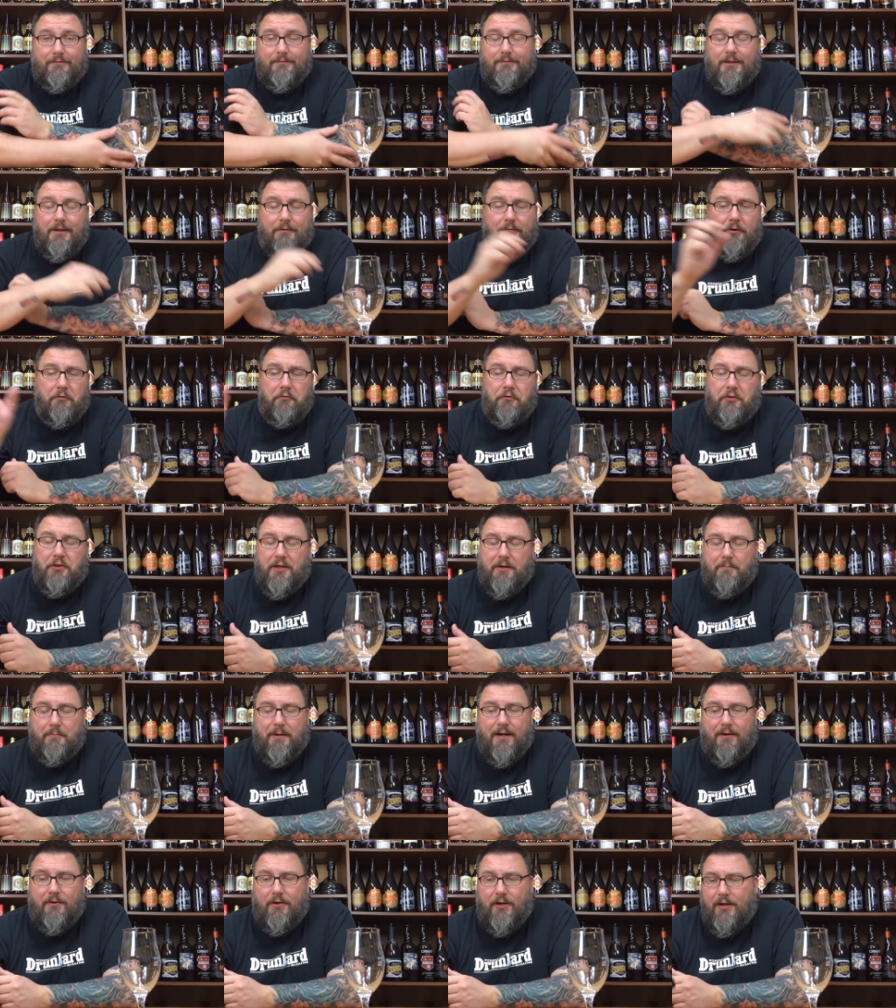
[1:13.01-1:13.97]
Love everything
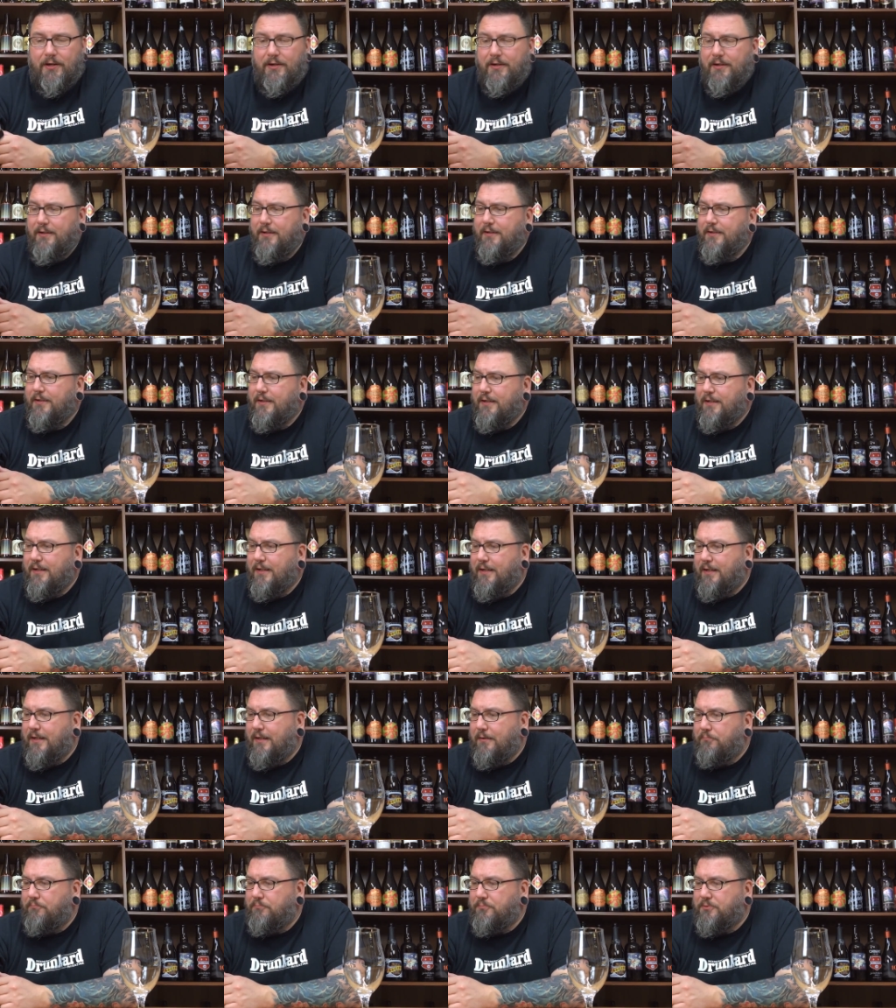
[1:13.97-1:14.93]
about it.
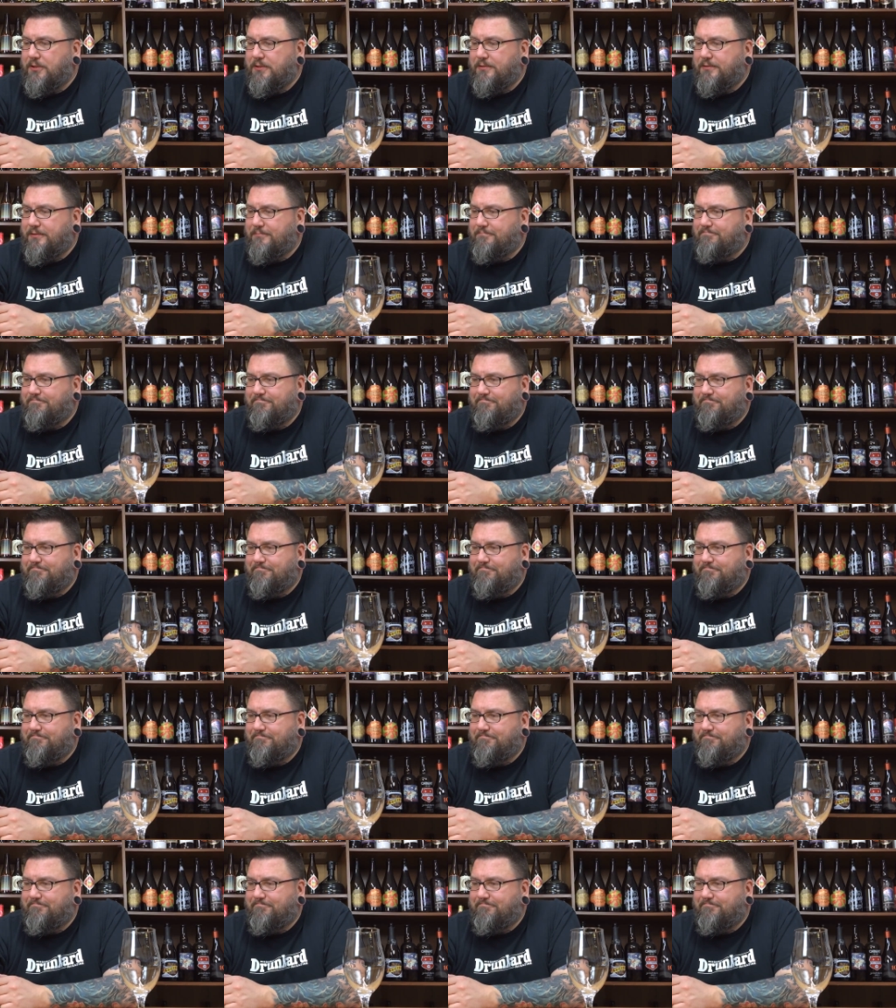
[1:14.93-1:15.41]
Um, just